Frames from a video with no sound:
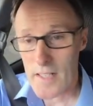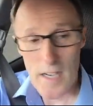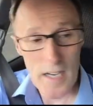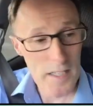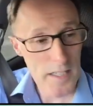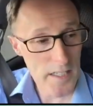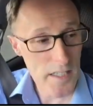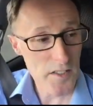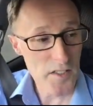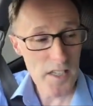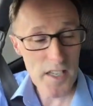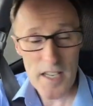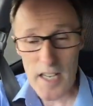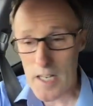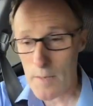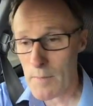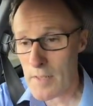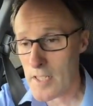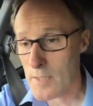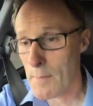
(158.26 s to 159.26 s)
and I can see ahead
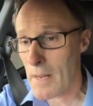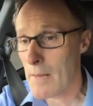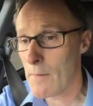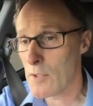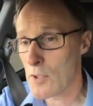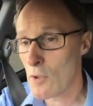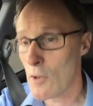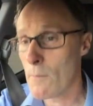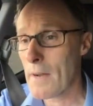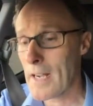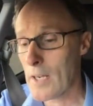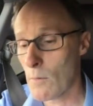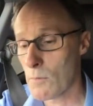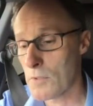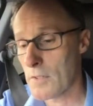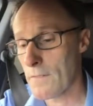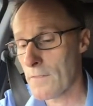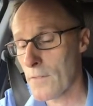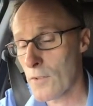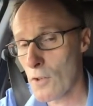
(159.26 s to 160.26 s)
of me speed limit's going back up
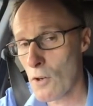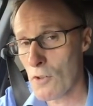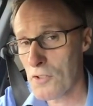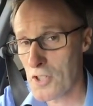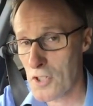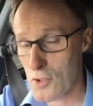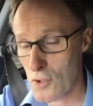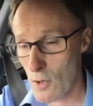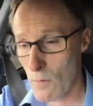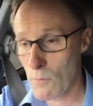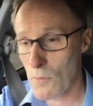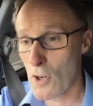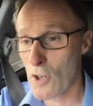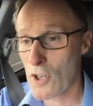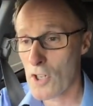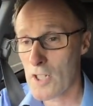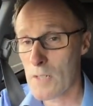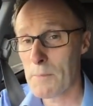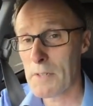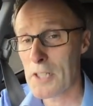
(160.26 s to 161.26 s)
to 30 so I'm
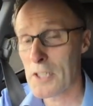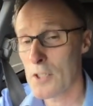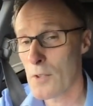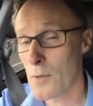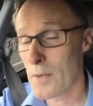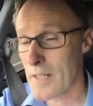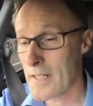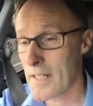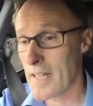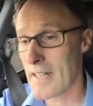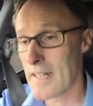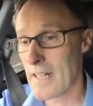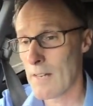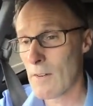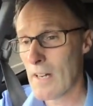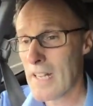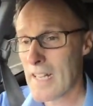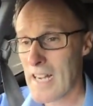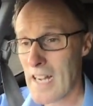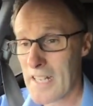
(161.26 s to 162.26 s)
not going to be doing that now